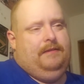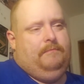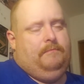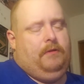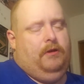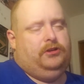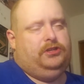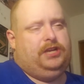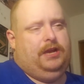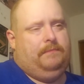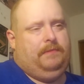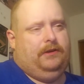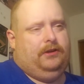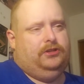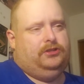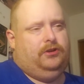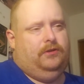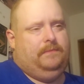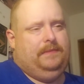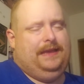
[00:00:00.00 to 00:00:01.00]
Bo Schembechler
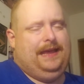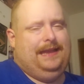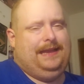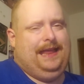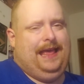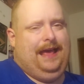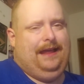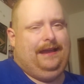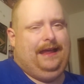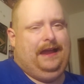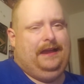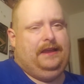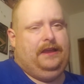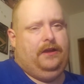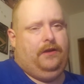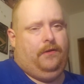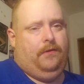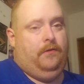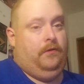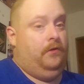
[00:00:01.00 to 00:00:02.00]
told him, get the hell out of
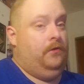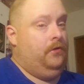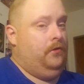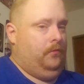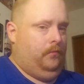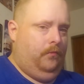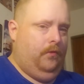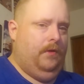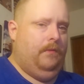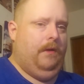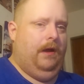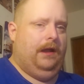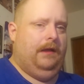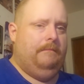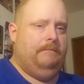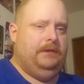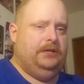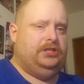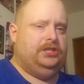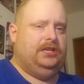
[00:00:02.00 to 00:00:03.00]
here. We want a
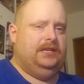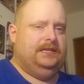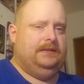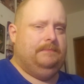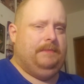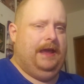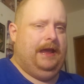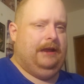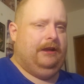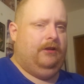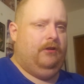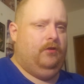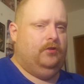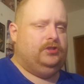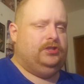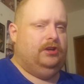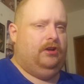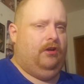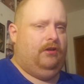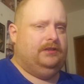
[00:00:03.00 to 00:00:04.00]
Michigan man
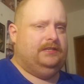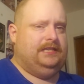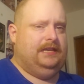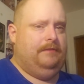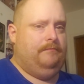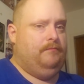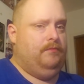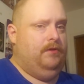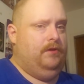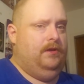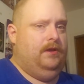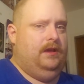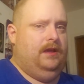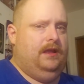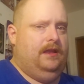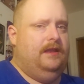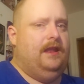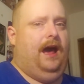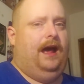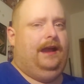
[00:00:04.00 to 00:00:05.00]
coaching our team,
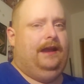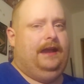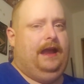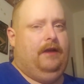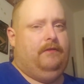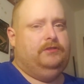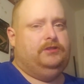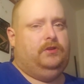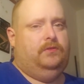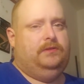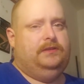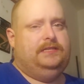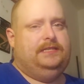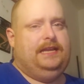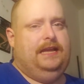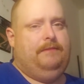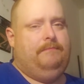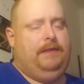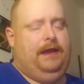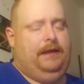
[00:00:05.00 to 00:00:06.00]
not an Arizona
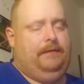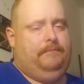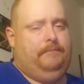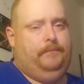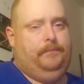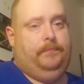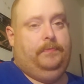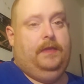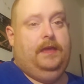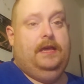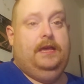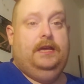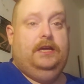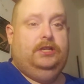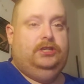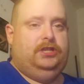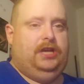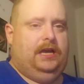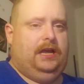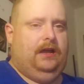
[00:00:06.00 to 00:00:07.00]
State man.
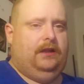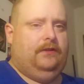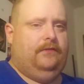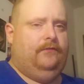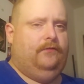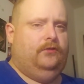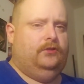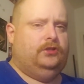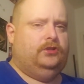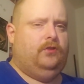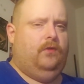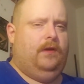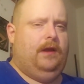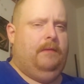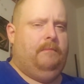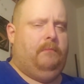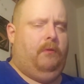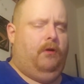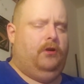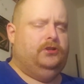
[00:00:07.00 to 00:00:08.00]
Check out the full story
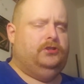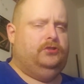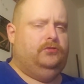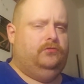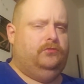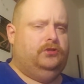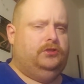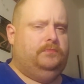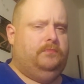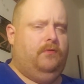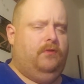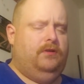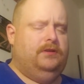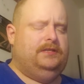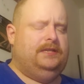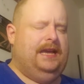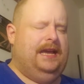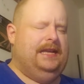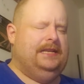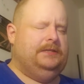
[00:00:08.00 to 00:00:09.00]
of Barstool
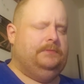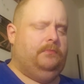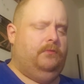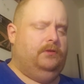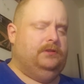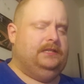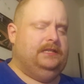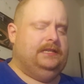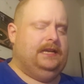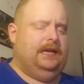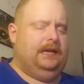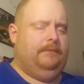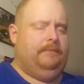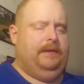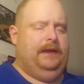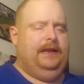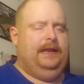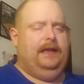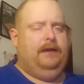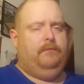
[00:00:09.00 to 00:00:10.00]
Sports and Sports
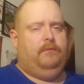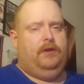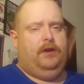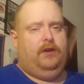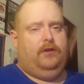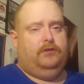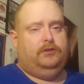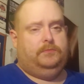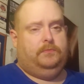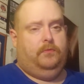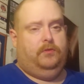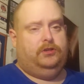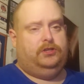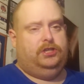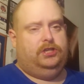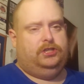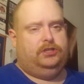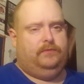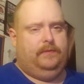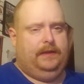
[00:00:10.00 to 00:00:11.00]
Encyclopedia, where sports
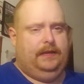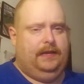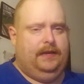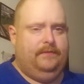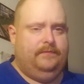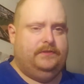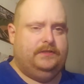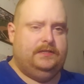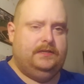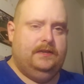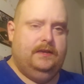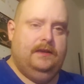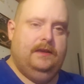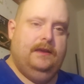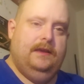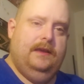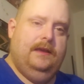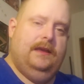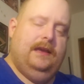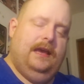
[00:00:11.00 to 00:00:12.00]
history lives.
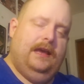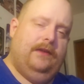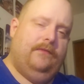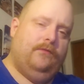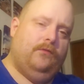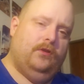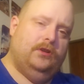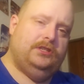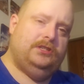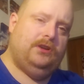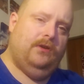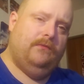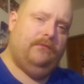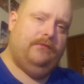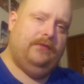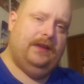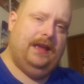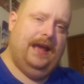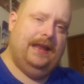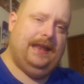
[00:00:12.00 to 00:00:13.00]
And of course, don't
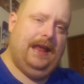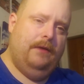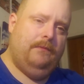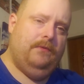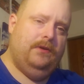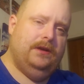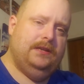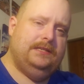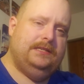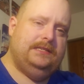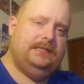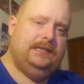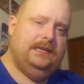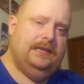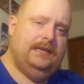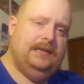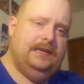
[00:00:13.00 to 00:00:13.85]
forget, that was